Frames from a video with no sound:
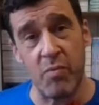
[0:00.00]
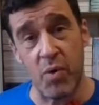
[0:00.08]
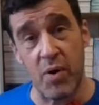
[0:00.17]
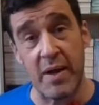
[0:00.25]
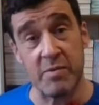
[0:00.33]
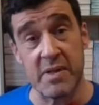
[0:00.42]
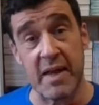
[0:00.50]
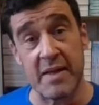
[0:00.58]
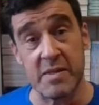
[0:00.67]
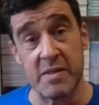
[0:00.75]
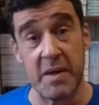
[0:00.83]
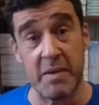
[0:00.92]
children's
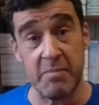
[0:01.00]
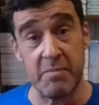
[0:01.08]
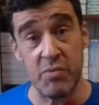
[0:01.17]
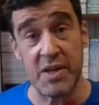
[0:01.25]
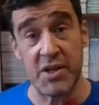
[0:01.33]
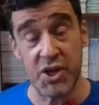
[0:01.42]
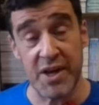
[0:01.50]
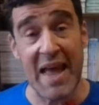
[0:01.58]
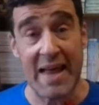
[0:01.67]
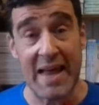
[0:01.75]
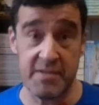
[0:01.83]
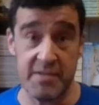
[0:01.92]
books about
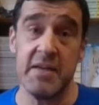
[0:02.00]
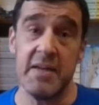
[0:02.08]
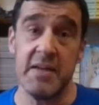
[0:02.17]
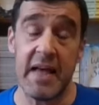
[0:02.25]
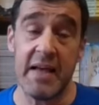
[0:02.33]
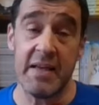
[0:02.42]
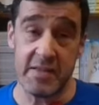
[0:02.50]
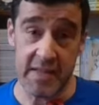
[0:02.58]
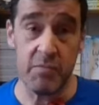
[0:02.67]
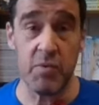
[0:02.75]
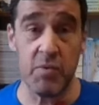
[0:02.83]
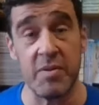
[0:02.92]
what it was like to be a
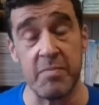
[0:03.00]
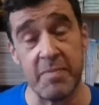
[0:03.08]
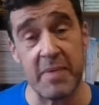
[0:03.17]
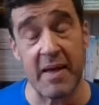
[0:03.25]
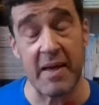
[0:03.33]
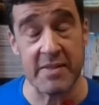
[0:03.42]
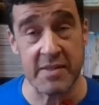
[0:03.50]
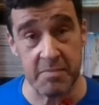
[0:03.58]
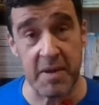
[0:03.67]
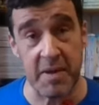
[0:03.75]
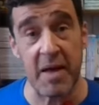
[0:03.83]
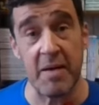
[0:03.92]
munitionette,
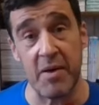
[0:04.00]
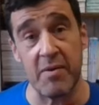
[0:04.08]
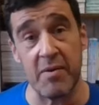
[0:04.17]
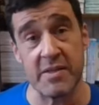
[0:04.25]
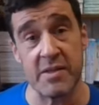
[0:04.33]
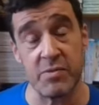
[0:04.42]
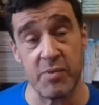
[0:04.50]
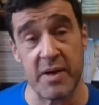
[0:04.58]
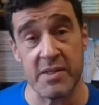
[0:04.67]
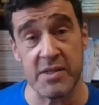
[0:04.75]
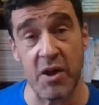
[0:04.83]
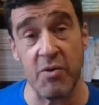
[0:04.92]
like what
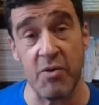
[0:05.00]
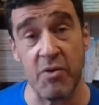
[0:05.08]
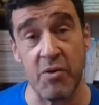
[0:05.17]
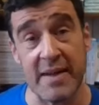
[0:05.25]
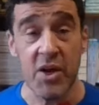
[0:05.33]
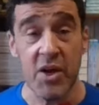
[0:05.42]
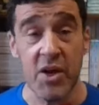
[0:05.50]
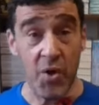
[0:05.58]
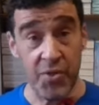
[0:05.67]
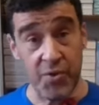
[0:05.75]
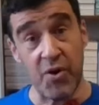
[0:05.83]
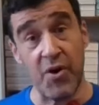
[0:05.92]
the Barnbow Lasses were.
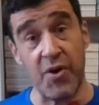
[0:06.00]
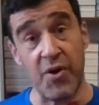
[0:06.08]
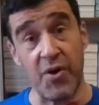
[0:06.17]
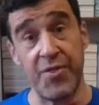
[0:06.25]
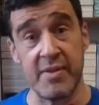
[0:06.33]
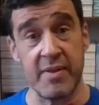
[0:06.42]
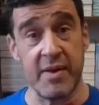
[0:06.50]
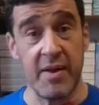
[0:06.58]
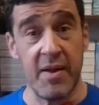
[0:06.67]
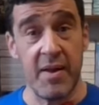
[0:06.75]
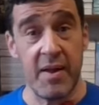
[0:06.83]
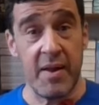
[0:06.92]
So I read
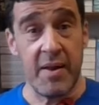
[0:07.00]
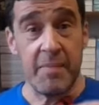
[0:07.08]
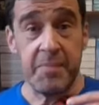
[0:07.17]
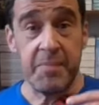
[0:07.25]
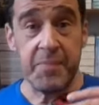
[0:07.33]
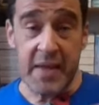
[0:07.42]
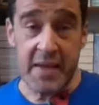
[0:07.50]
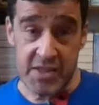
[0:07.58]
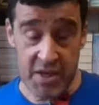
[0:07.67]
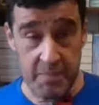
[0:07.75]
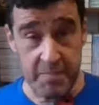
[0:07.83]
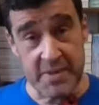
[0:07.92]
other authors'
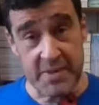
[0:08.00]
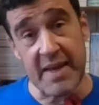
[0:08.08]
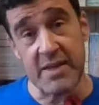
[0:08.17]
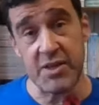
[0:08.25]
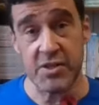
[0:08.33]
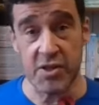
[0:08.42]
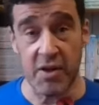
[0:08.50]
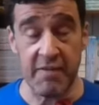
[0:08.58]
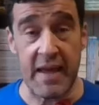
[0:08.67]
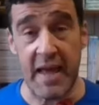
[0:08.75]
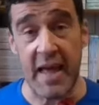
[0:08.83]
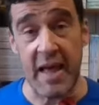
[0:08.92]
interpretations
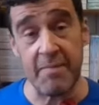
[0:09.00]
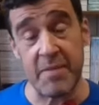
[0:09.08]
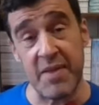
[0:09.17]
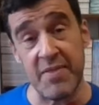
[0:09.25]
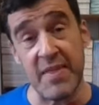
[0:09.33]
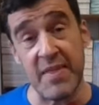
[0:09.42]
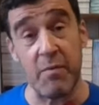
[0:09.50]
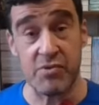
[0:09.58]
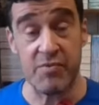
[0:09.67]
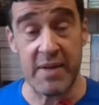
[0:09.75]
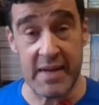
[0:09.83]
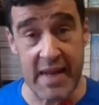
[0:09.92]
of it, and that
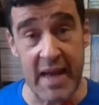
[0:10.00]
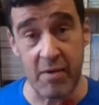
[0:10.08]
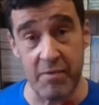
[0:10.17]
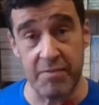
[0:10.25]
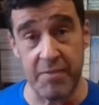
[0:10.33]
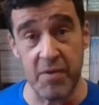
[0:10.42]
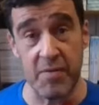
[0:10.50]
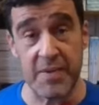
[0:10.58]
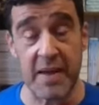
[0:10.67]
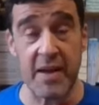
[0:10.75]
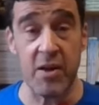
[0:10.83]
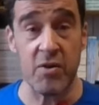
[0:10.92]
was really helpful.
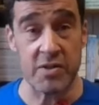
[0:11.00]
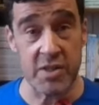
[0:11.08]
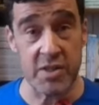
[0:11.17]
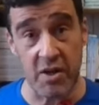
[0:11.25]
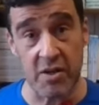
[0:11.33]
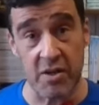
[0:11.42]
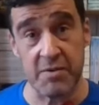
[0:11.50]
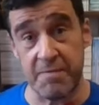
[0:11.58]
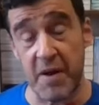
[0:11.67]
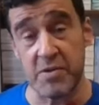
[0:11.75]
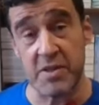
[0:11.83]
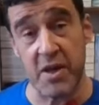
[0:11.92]
Then I looked at lots of
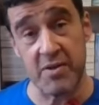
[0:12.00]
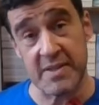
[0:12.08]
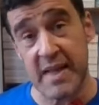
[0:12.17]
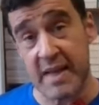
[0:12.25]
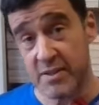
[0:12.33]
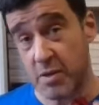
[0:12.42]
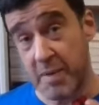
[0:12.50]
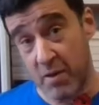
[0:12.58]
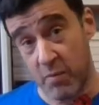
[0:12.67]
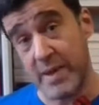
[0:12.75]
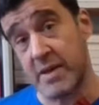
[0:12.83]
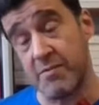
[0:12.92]
photos, and that took about
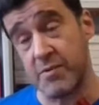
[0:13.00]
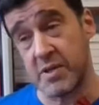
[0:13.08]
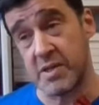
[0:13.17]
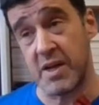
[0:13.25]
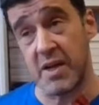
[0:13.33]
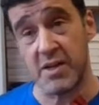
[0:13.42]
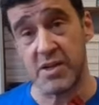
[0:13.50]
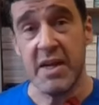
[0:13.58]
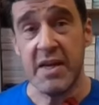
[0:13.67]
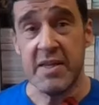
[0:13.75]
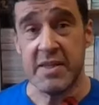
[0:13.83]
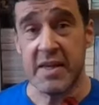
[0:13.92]
a week of research.
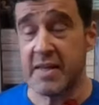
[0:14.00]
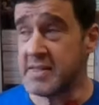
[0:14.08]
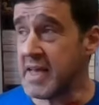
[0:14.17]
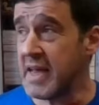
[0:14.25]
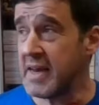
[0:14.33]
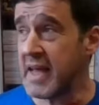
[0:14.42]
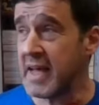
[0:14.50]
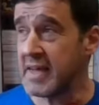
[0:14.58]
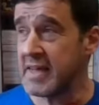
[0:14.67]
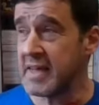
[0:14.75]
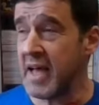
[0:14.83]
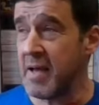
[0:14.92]
And I'd say I